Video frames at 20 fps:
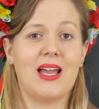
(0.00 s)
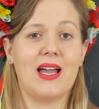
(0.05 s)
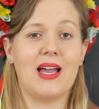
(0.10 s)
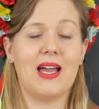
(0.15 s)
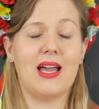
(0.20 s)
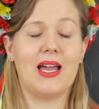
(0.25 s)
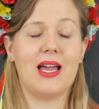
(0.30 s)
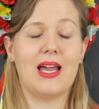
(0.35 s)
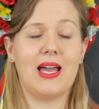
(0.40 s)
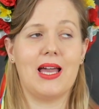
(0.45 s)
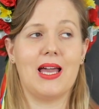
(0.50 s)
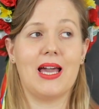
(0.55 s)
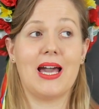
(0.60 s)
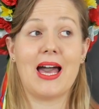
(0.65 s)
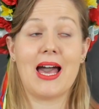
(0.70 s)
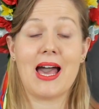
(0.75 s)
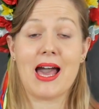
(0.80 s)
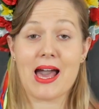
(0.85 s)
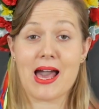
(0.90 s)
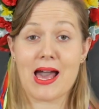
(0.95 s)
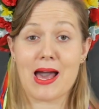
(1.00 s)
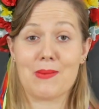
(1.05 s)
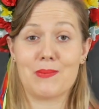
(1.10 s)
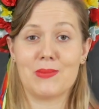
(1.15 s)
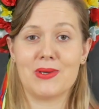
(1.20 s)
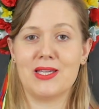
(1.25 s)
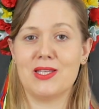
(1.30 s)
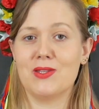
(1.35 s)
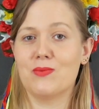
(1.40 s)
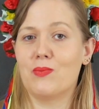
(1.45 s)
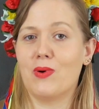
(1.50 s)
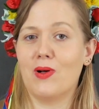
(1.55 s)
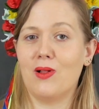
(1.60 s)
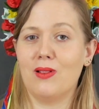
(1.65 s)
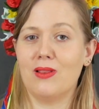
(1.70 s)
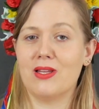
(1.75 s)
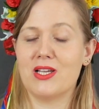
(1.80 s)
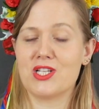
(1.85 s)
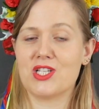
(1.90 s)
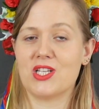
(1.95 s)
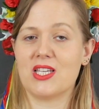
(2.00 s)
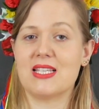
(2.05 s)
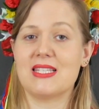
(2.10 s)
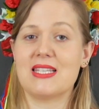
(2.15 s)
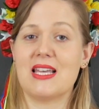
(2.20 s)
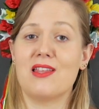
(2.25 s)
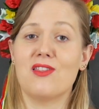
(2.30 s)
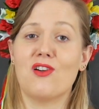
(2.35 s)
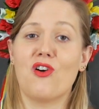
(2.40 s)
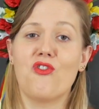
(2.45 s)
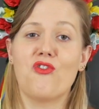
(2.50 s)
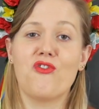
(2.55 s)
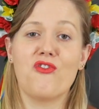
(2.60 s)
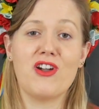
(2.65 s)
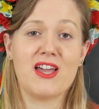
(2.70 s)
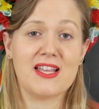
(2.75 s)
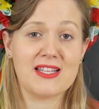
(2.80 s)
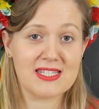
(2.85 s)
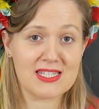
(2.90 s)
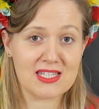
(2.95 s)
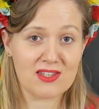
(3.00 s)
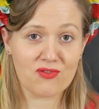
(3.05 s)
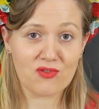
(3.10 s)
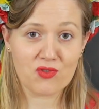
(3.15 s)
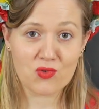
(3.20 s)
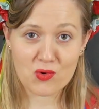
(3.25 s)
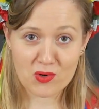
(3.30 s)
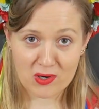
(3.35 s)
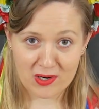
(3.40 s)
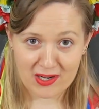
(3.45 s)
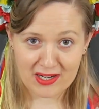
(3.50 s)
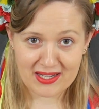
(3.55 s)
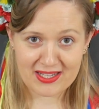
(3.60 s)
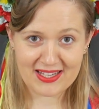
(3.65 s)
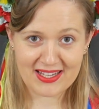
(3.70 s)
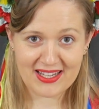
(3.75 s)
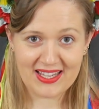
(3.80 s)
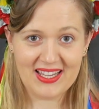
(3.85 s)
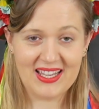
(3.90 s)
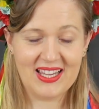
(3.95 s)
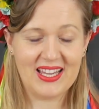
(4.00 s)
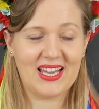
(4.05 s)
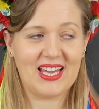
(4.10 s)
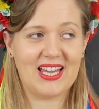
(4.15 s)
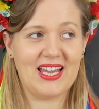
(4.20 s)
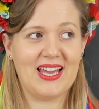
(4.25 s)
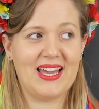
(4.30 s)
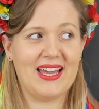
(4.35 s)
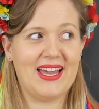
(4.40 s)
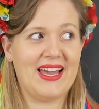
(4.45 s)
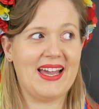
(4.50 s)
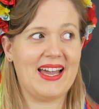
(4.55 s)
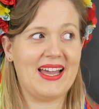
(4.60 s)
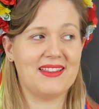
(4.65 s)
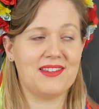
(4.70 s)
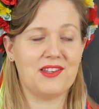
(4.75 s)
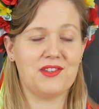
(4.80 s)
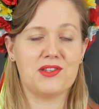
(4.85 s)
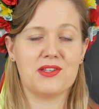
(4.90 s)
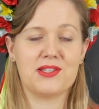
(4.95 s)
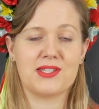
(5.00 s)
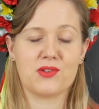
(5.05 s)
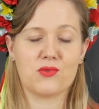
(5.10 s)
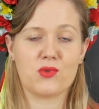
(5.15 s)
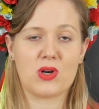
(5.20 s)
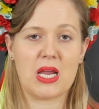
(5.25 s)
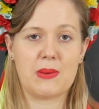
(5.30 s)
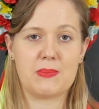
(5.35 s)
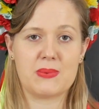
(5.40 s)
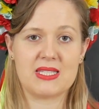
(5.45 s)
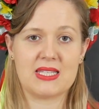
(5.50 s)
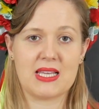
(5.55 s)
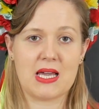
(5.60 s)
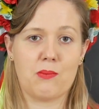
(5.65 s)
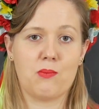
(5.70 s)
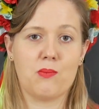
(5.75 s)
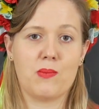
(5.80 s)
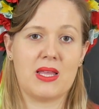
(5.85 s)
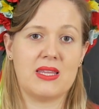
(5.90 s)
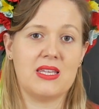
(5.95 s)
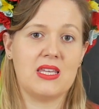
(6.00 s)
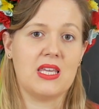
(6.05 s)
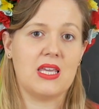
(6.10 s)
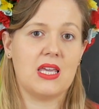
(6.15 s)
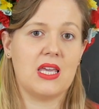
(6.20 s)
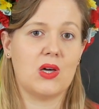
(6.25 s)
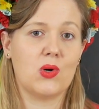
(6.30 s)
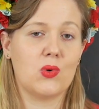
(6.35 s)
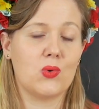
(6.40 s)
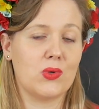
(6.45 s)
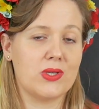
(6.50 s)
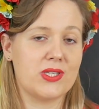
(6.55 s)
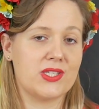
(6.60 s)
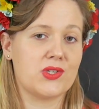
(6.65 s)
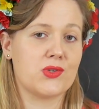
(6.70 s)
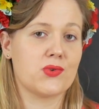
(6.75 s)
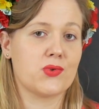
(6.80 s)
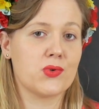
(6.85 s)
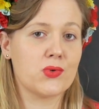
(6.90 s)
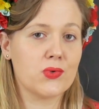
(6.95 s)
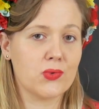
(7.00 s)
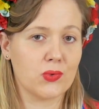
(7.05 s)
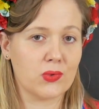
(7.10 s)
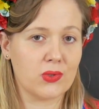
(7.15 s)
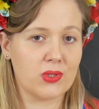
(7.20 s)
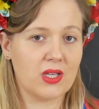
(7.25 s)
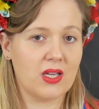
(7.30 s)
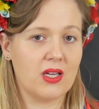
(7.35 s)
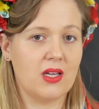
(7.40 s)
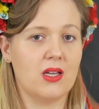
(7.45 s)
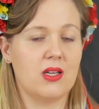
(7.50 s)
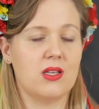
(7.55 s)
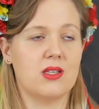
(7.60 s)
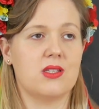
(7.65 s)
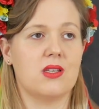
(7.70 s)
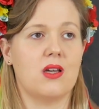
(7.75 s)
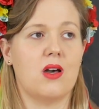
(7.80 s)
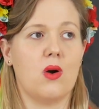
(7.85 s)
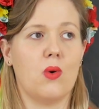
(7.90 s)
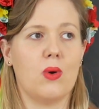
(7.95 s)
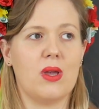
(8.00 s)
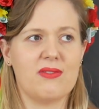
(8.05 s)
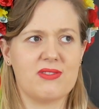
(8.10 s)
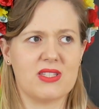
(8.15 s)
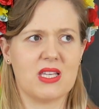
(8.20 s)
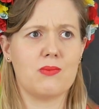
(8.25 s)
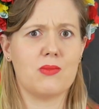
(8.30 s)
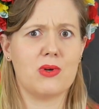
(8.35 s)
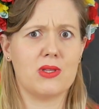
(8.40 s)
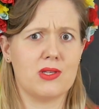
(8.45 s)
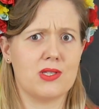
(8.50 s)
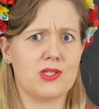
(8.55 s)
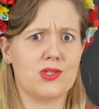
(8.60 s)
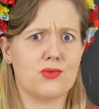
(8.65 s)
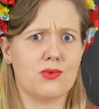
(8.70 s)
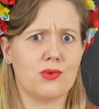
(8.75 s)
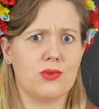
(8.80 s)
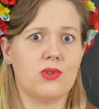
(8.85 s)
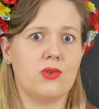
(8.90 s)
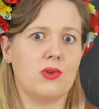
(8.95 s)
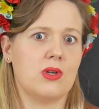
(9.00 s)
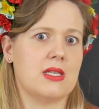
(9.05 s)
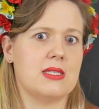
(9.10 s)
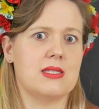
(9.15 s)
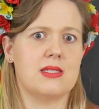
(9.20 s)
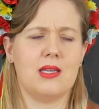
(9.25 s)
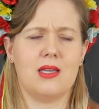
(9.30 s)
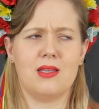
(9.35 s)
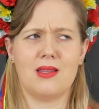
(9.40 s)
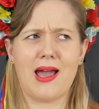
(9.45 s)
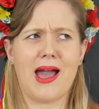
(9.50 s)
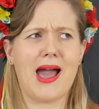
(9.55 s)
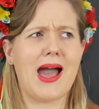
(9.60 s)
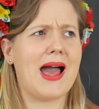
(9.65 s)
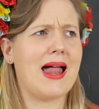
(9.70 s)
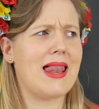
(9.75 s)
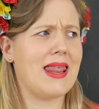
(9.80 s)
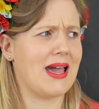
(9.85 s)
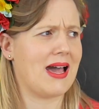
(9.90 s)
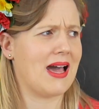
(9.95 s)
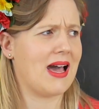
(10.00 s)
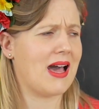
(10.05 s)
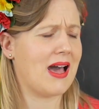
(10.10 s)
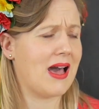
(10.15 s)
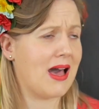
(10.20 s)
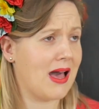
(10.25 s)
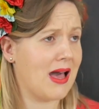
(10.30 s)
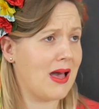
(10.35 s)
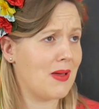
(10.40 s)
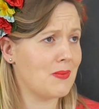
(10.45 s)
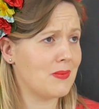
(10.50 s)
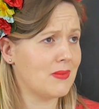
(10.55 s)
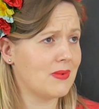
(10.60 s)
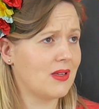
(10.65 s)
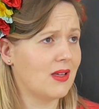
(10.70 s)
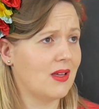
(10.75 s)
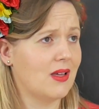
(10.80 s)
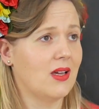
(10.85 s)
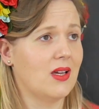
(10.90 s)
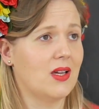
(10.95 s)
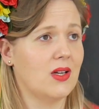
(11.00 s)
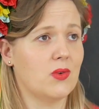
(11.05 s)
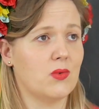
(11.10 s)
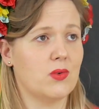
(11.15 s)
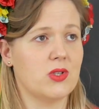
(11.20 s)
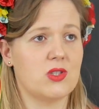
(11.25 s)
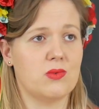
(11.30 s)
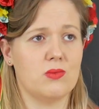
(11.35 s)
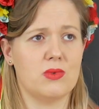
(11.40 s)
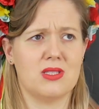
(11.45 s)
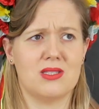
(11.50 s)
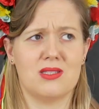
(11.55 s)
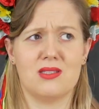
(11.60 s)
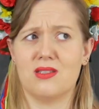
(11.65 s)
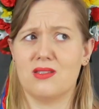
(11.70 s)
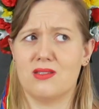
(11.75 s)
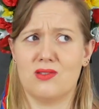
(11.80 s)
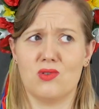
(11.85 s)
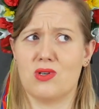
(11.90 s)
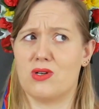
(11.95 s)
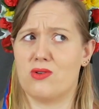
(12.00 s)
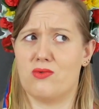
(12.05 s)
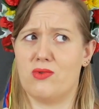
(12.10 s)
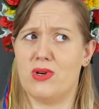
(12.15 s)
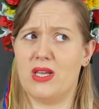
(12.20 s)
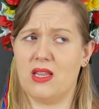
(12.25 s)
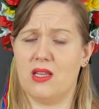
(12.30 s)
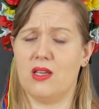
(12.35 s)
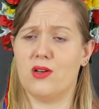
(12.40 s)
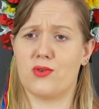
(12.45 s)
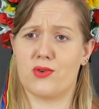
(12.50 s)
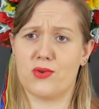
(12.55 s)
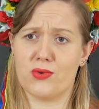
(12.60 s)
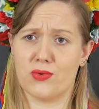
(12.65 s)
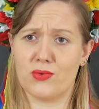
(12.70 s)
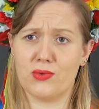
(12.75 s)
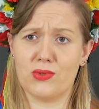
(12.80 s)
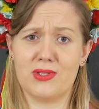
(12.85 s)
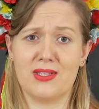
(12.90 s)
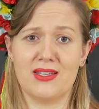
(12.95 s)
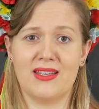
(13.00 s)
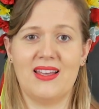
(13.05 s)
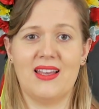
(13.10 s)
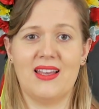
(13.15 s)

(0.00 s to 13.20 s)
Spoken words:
Ham in Polish is an offensive word and it describes somebody who is rude. So if someone is rude, you can say ale ham, which means is you are really rude,